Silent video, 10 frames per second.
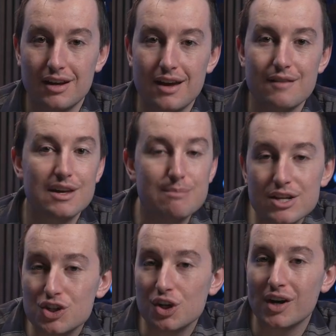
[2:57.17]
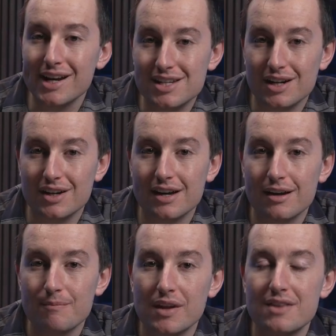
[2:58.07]
If they meet your criteria,
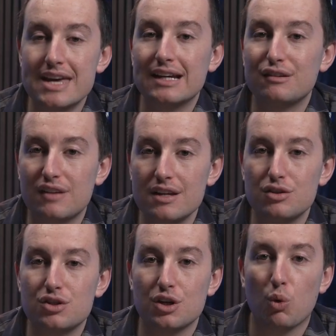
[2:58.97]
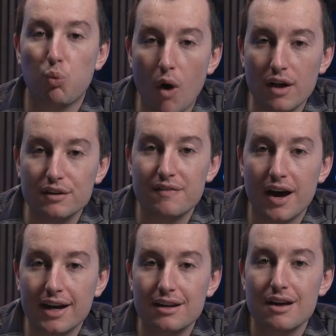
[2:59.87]
they get sent to your
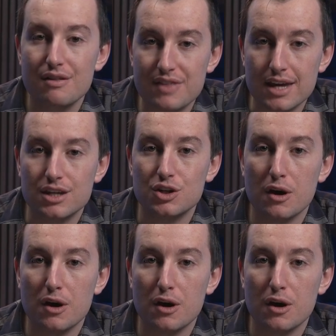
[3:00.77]
qualified thank you